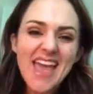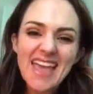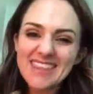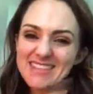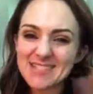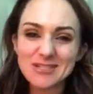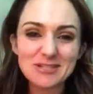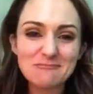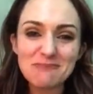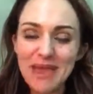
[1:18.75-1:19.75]
And this is
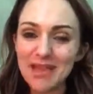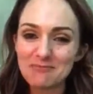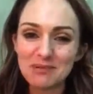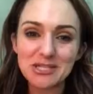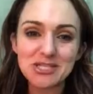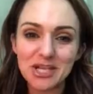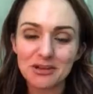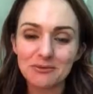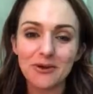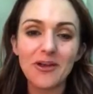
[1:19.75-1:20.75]
just makeup in
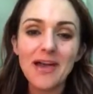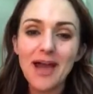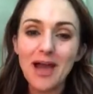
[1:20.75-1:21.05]
general.